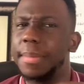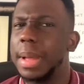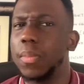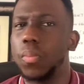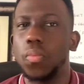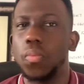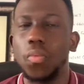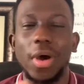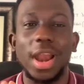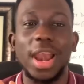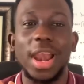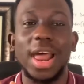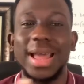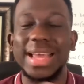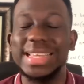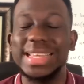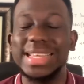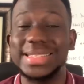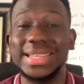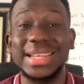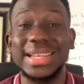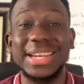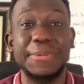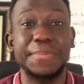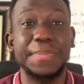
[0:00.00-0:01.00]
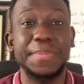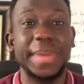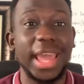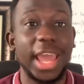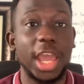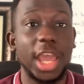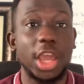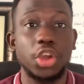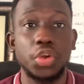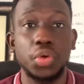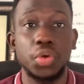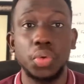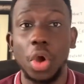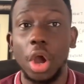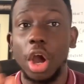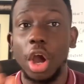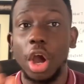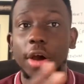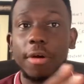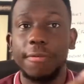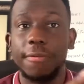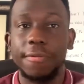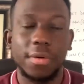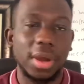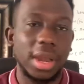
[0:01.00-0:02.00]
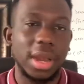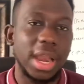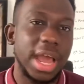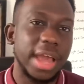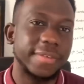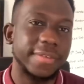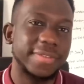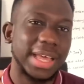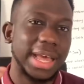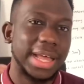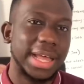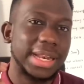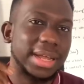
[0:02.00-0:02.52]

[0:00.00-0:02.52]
and voila, it's gonna pay you for life.